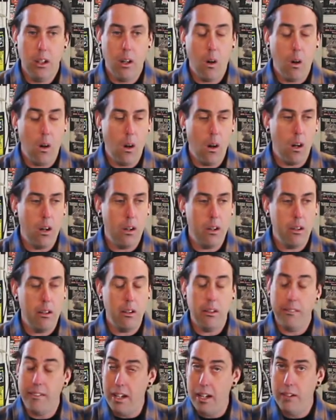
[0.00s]
on
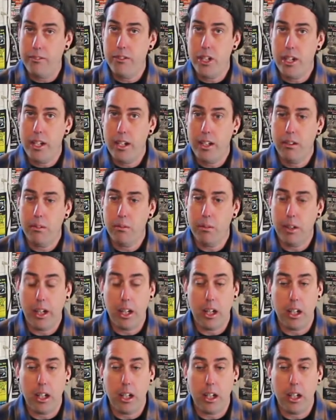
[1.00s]
the FJ. We got